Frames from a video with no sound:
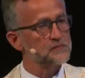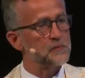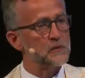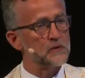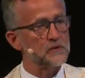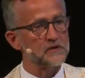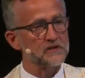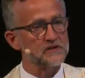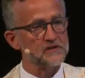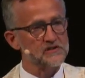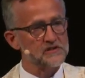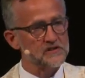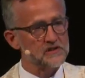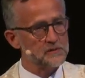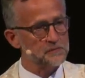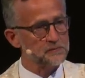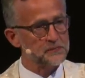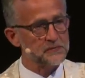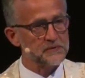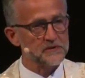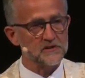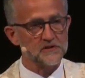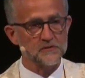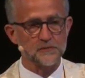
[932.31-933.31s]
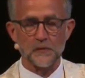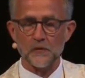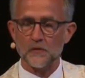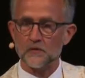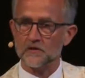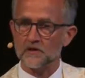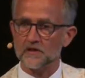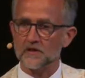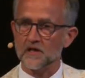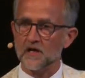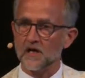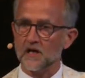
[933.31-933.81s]
spoken simply,
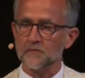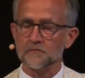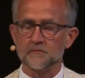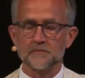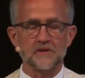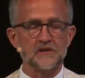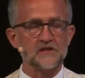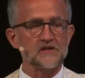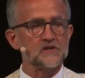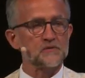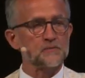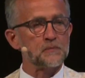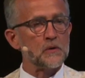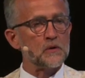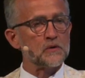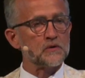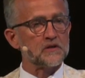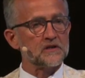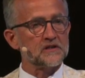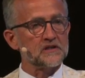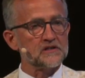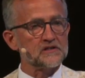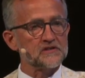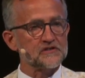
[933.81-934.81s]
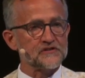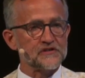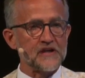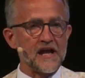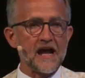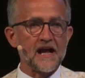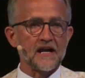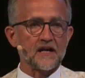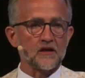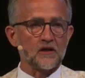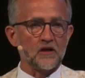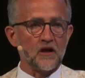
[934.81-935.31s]
spoken humbly, spoken in
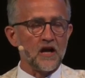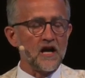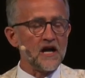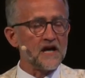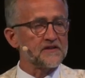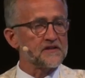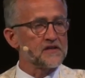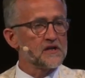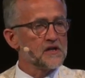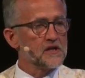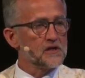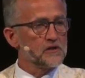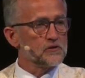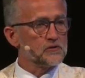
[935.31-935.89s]
sackcloth.